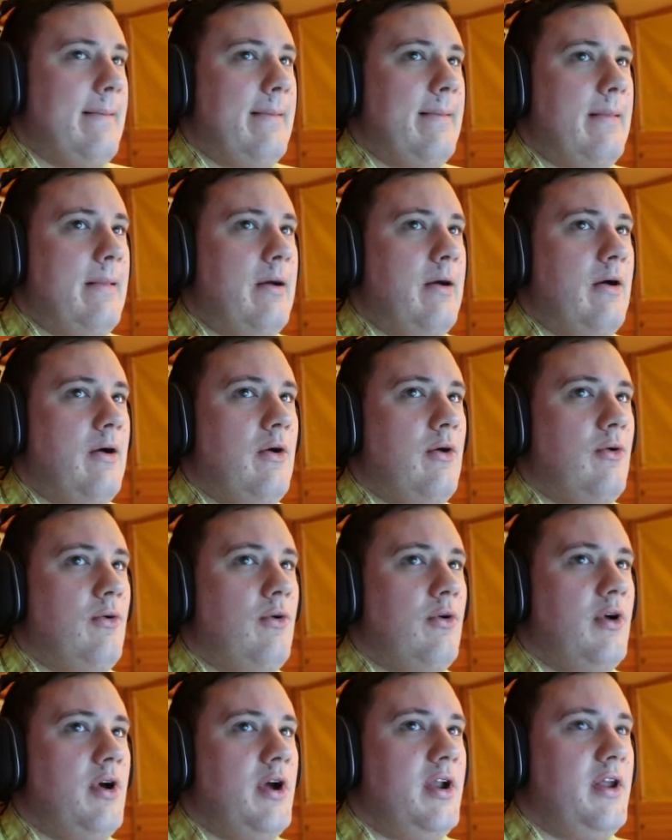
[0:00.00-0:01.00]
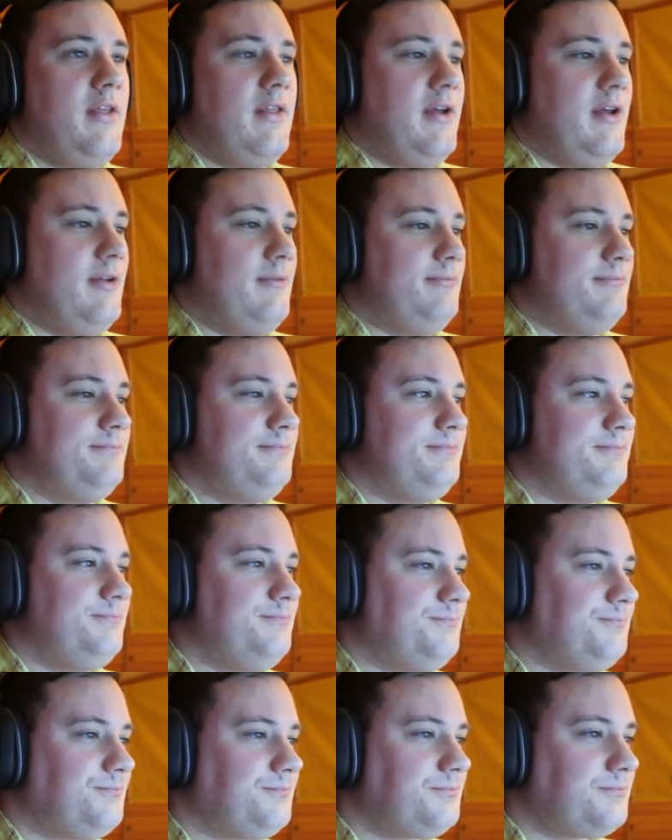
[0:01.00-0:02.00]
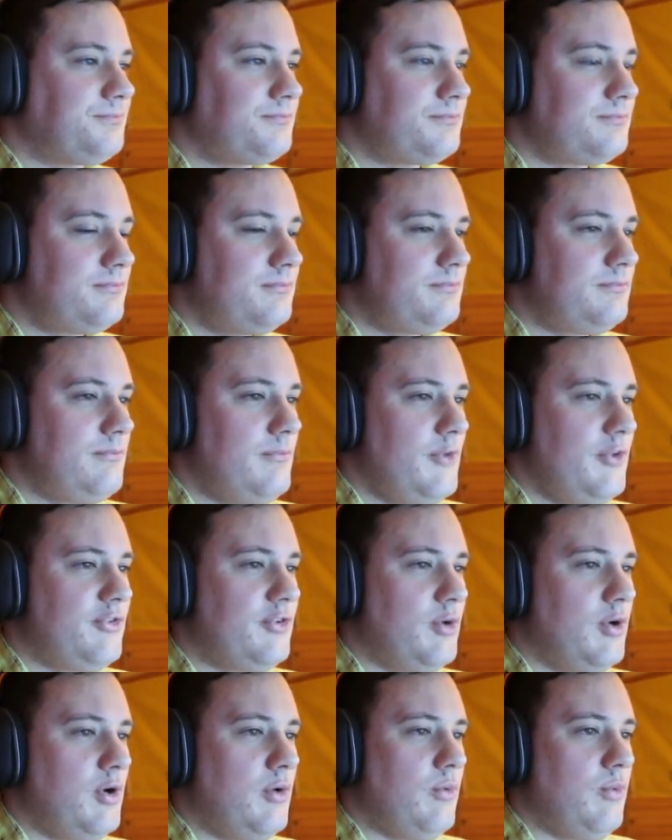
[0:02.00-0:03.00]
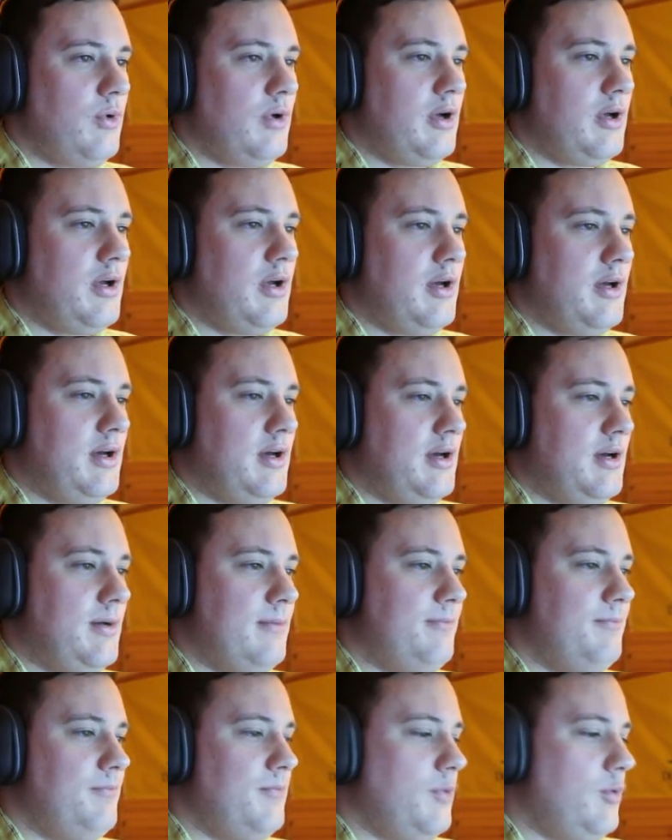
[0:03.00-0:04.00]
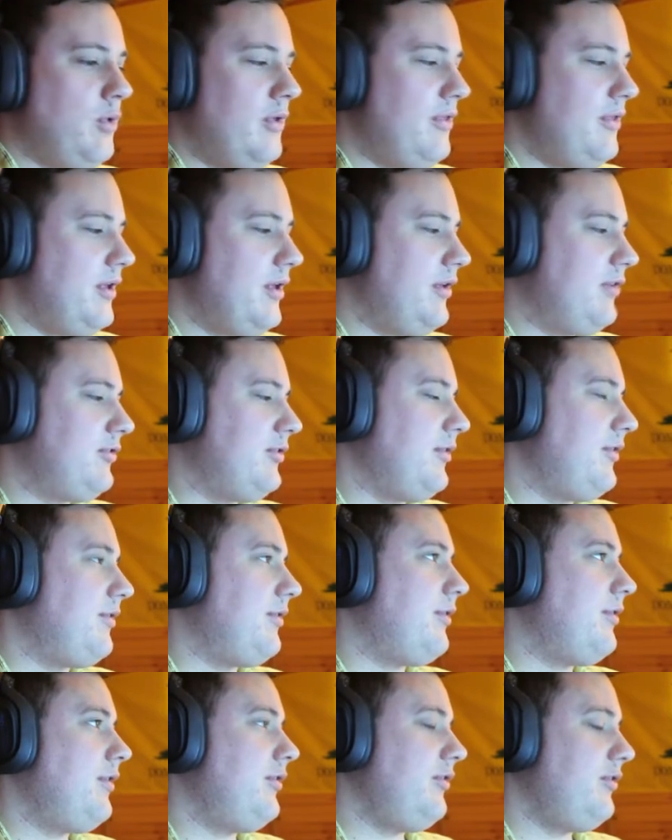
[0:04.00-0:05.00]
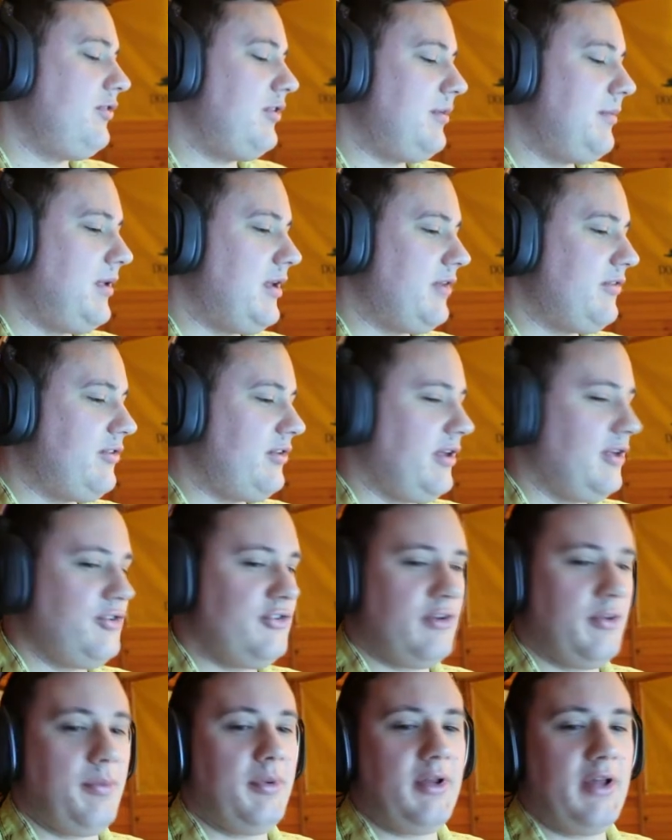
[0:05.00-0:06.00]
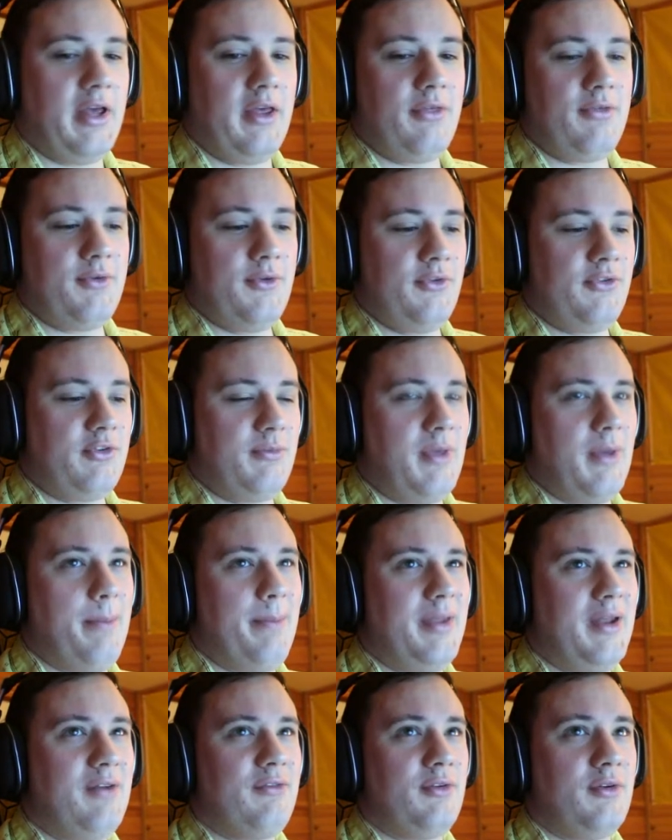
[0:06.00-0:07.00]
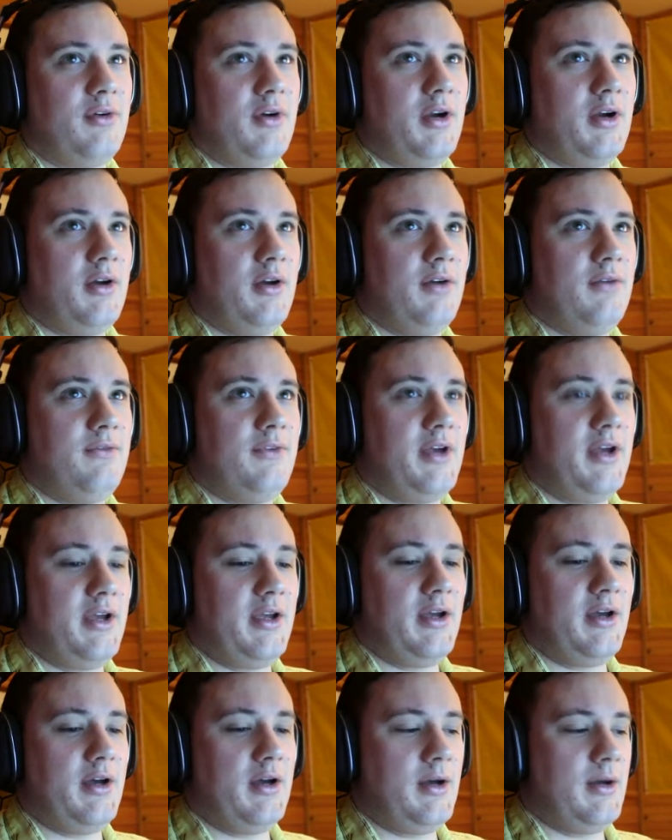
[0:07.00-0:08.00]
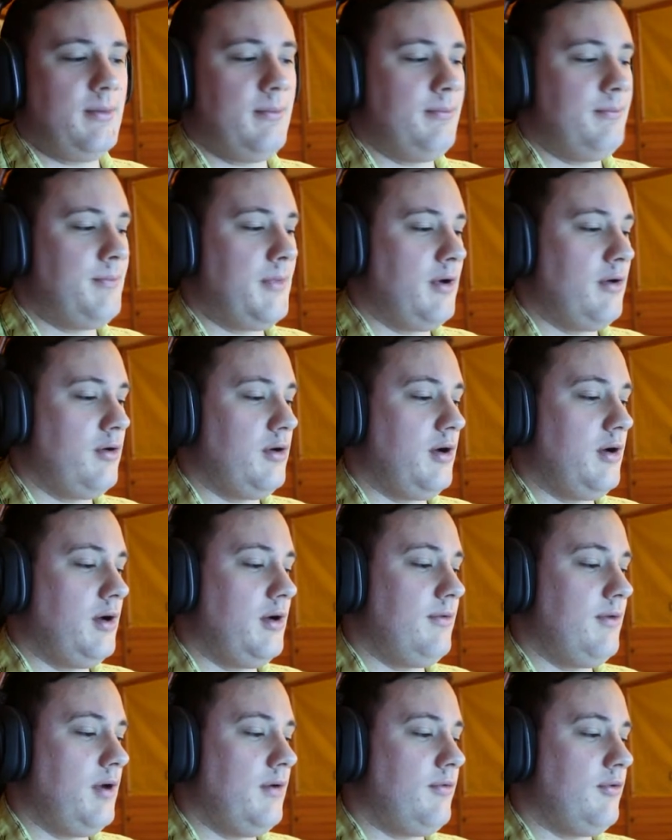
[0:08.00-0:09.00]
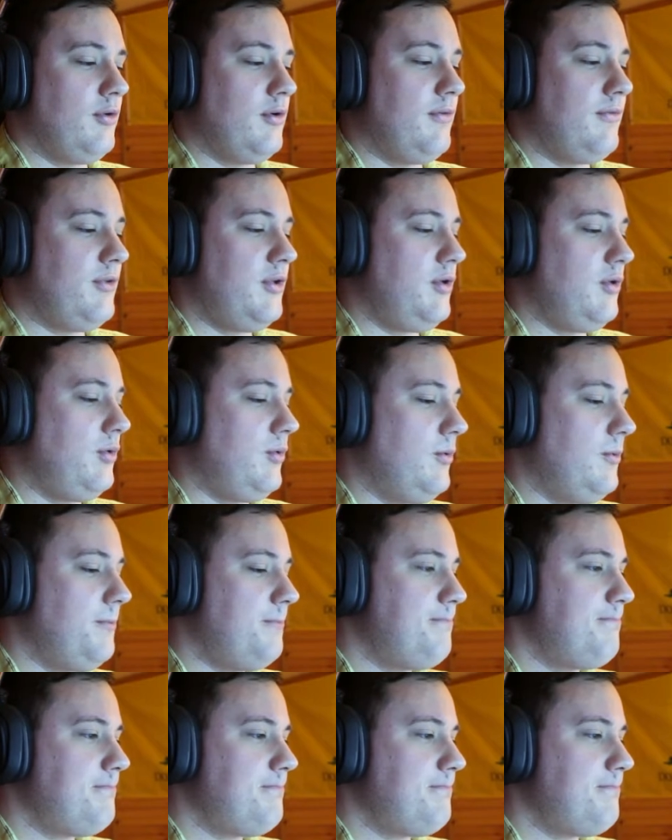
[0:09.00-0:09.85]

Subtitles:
Alrighty then. So, so this isn't gonna be necessarily just a playthrough. This is gonna be a bit of a review.